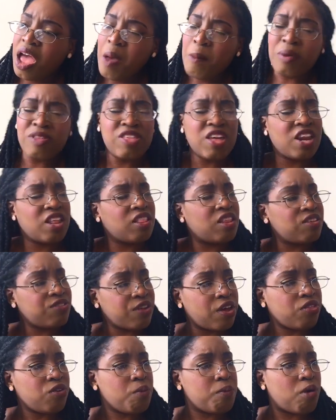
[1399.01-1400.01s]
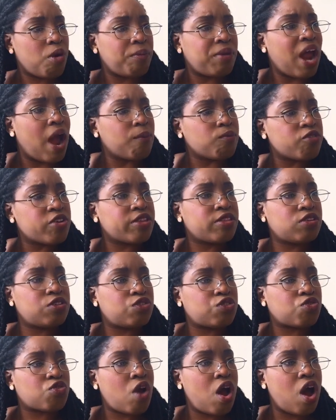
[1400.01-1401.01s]
but then in this other moment, I'm really
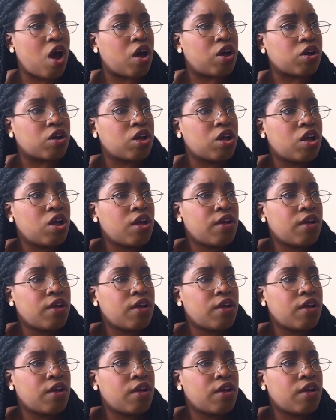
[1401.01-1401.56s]
strong.